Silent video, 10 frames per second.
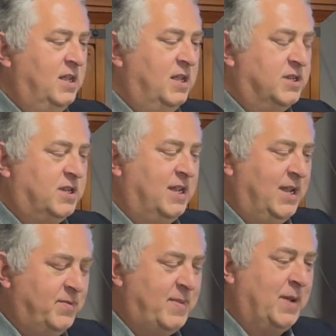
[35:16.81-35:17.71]
so that
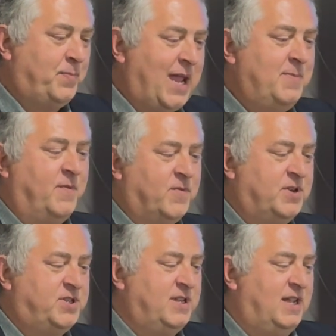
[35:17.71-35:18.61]
he would make payment for
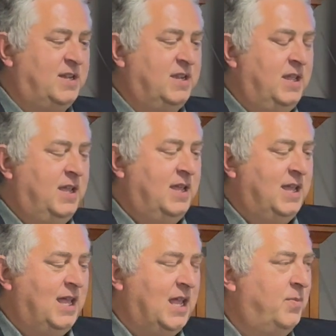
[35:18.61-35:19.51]
sin
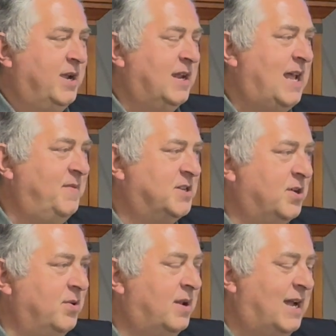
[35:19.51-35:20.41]
and we can have
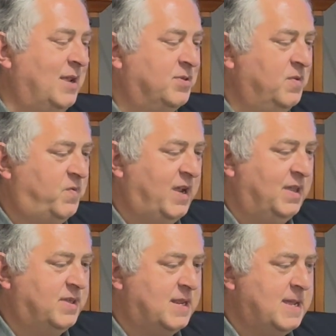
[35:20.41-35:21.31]
eternal life through
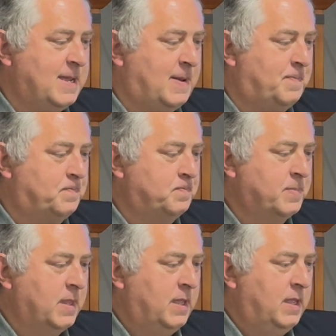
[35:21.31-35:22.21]
faith in him.
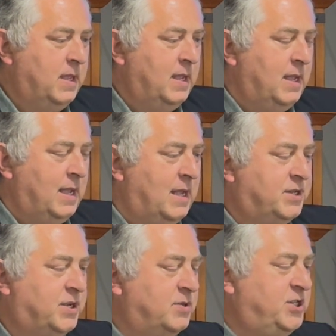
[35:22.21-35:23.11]
And
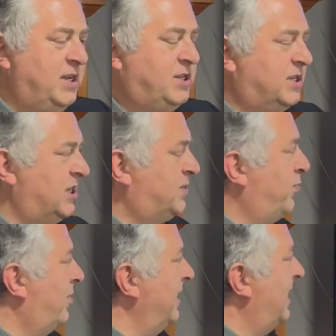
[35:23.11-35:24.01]
so Jesus is
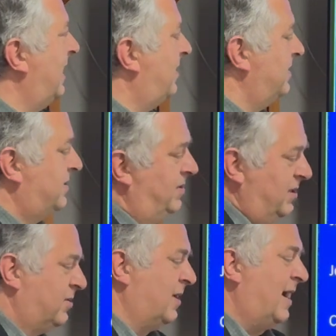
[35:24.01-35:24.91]
pointing out to
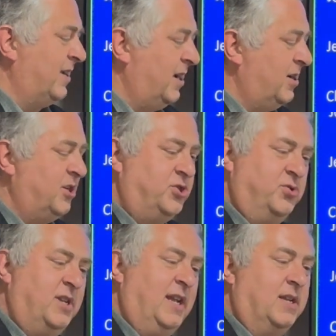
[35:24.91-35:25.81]
the crowd here his
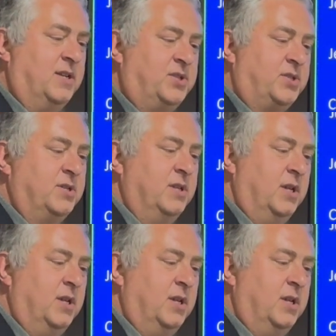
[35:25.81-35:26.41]
uniqueness.